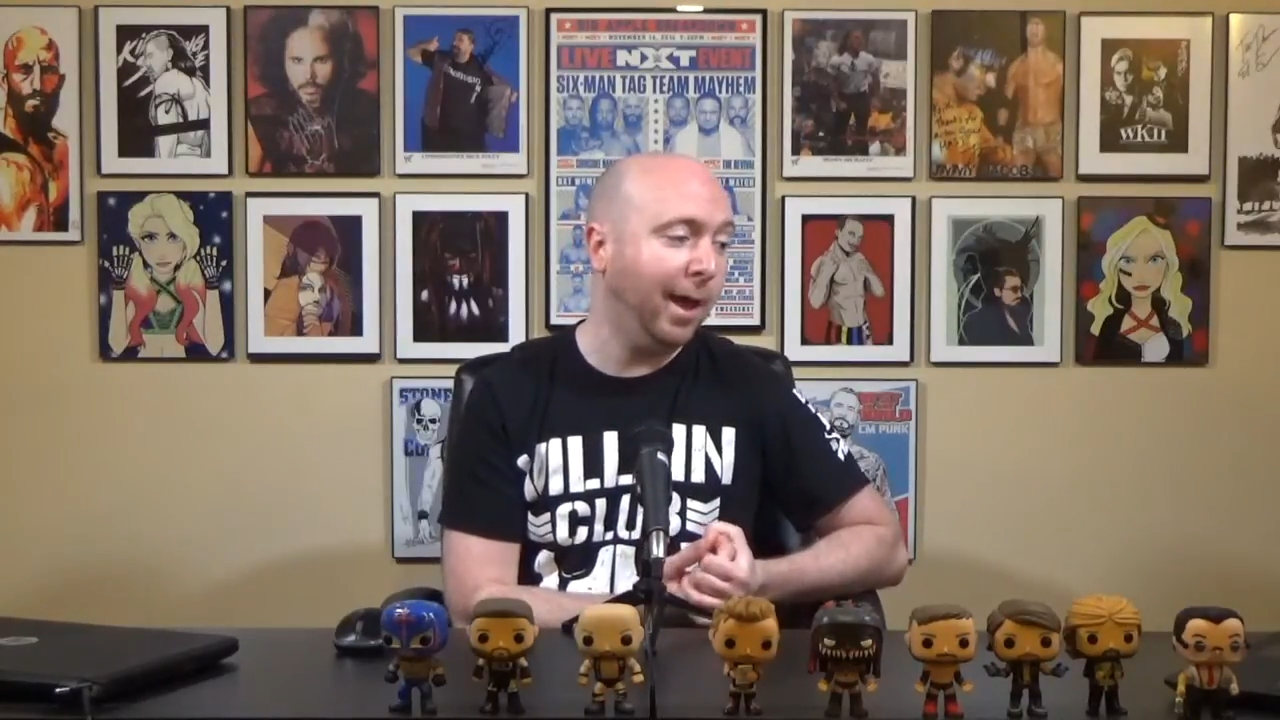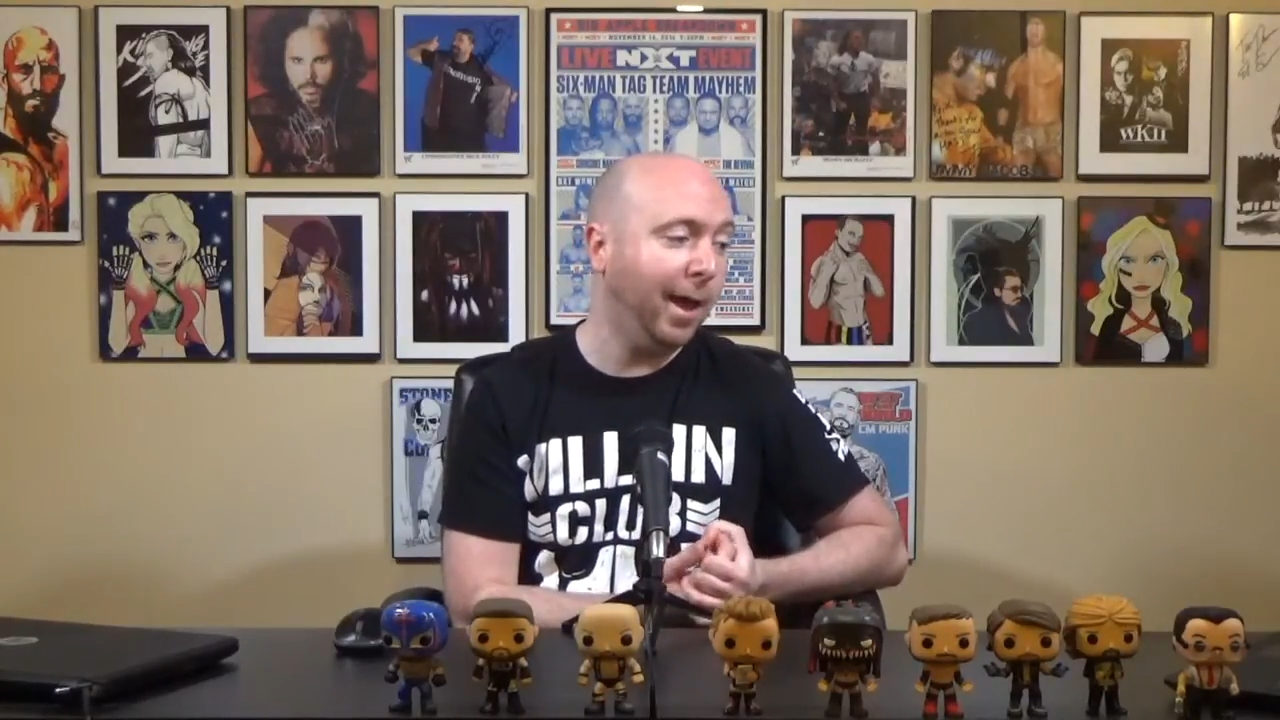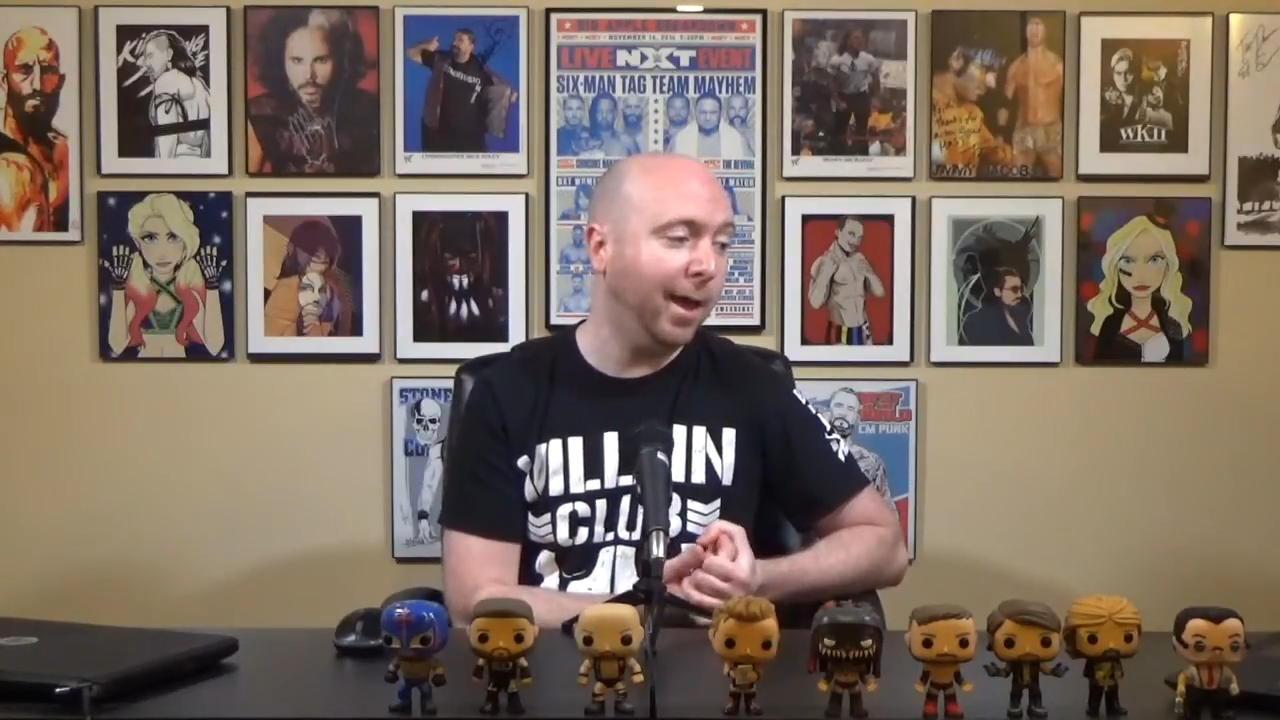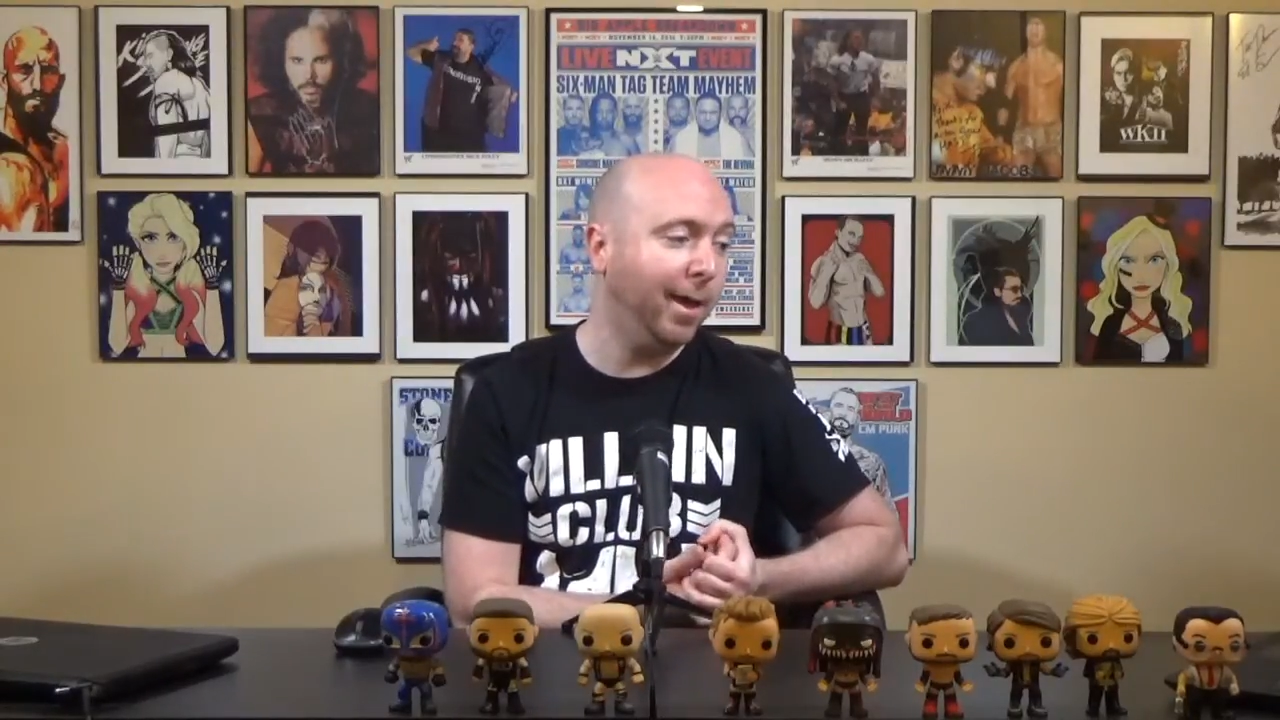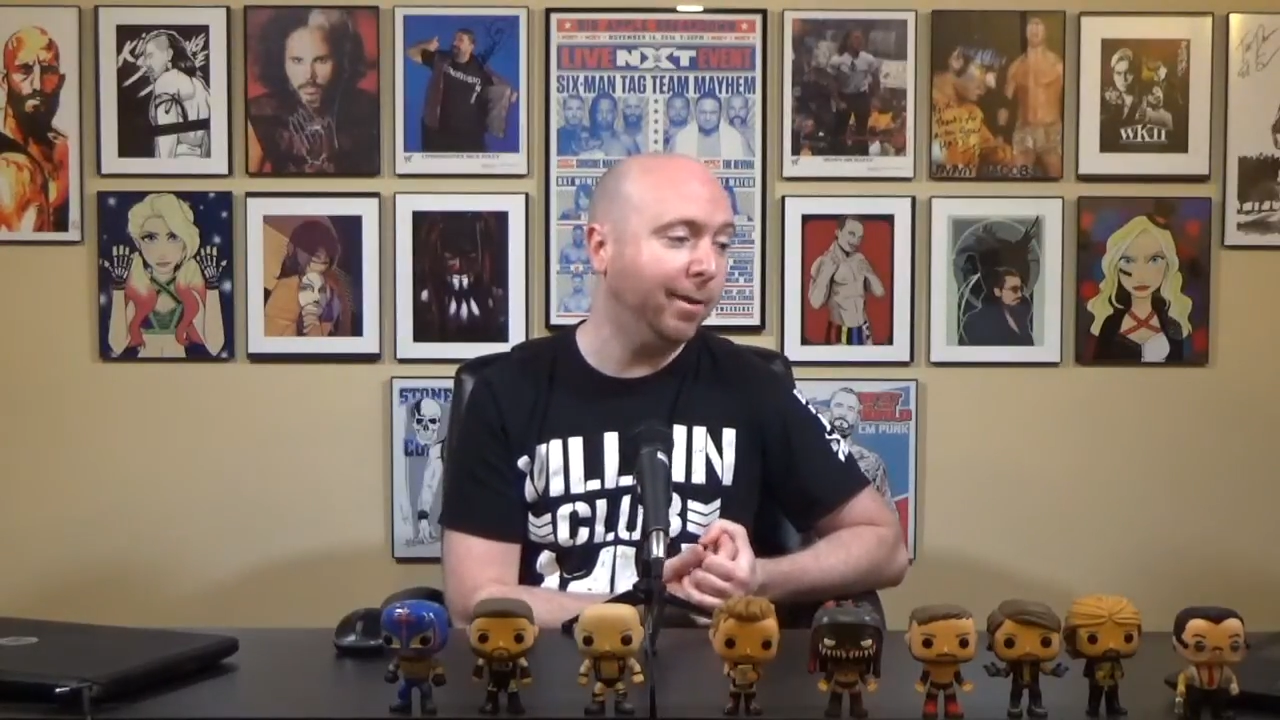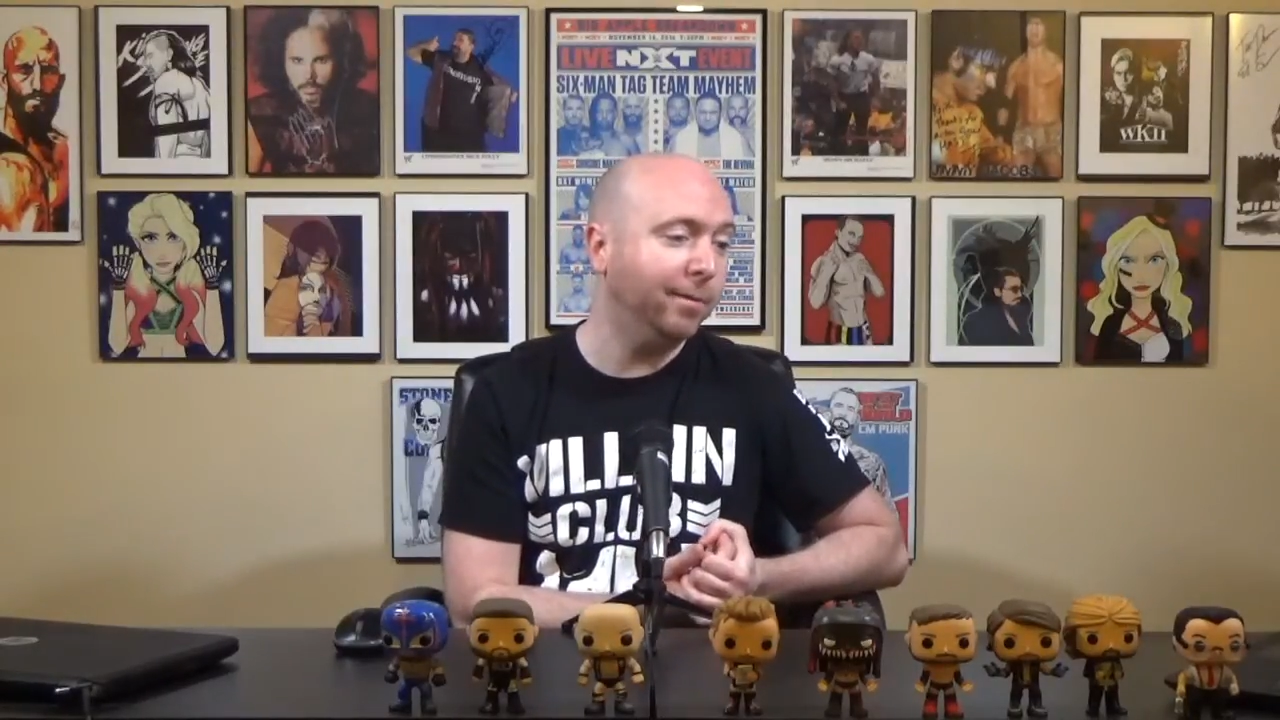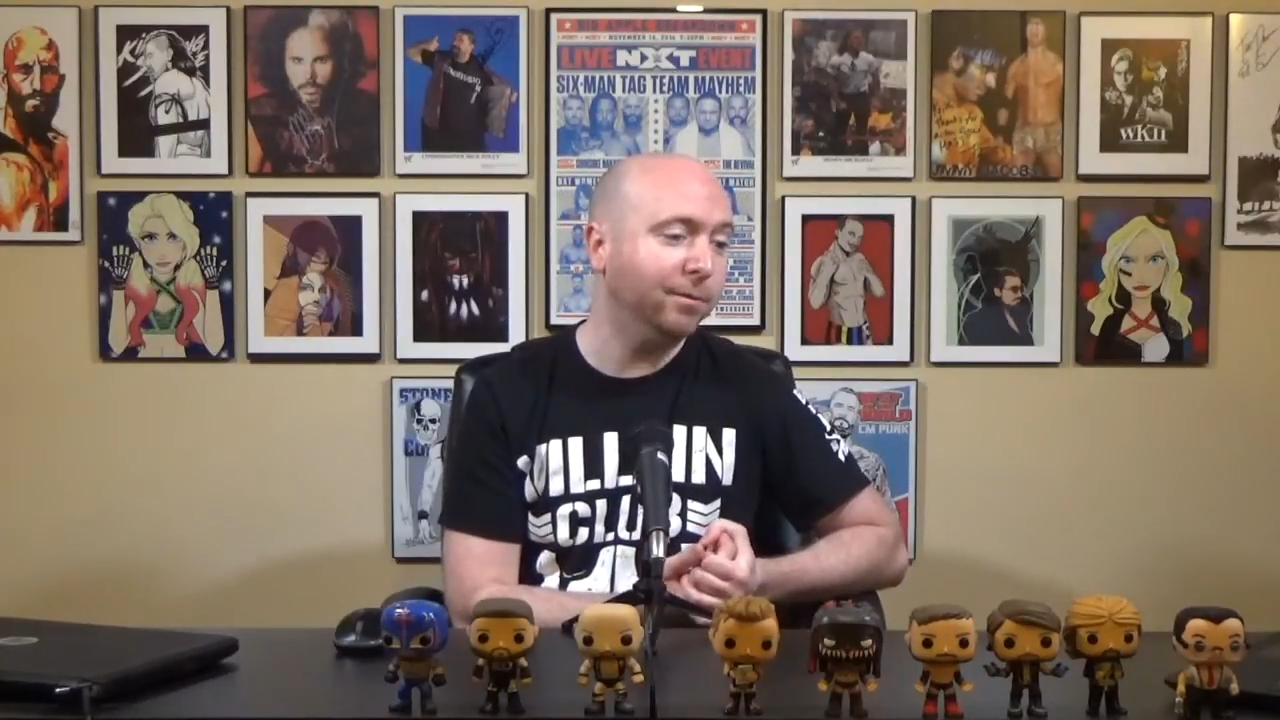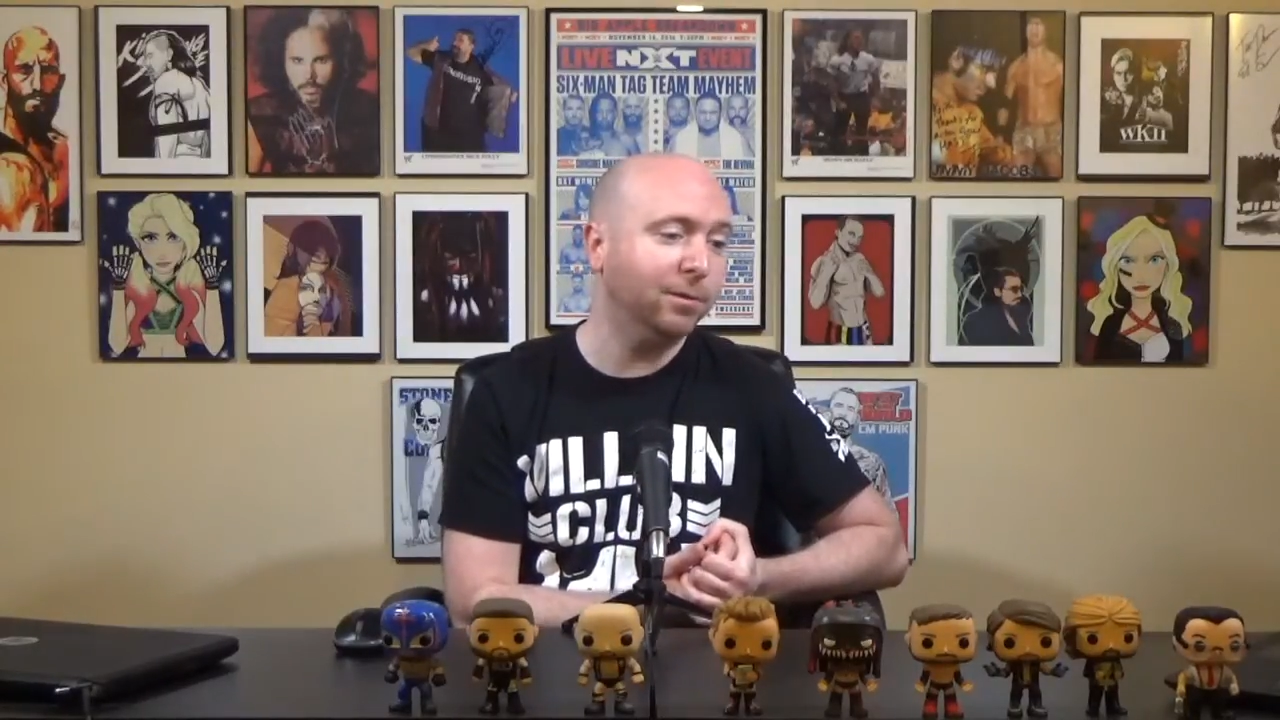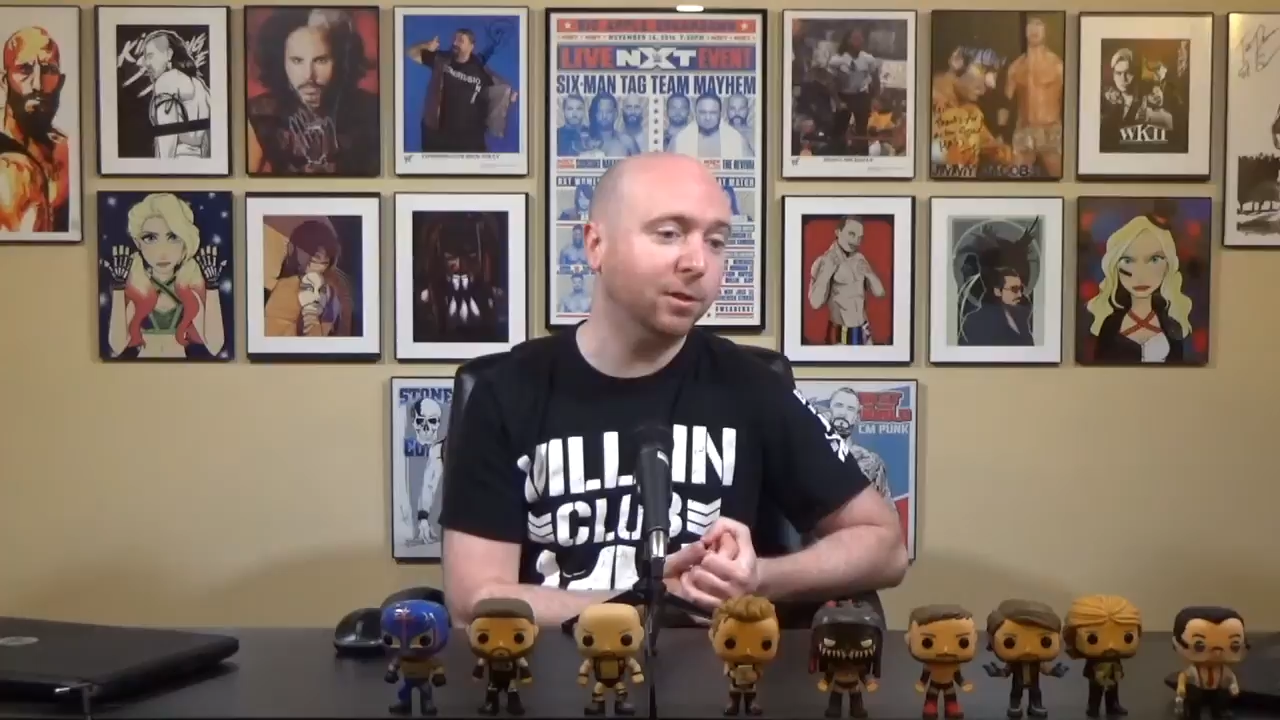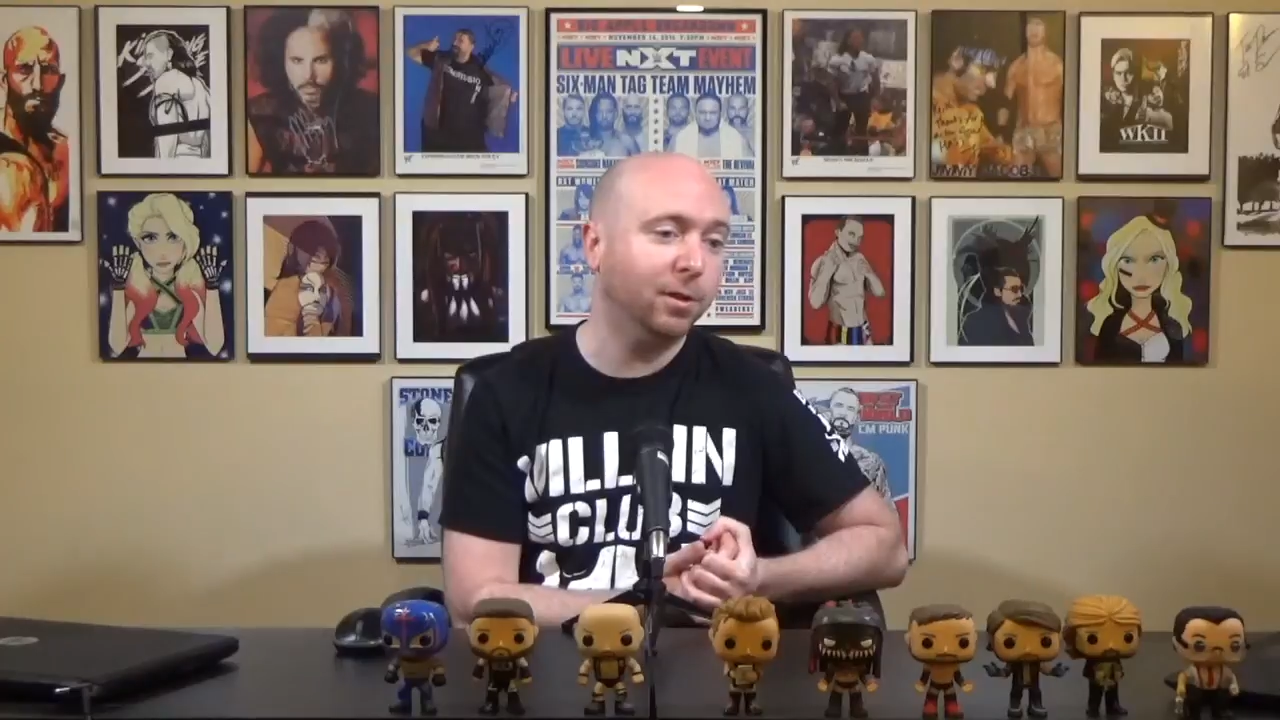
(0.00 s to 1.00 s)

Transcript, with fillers: and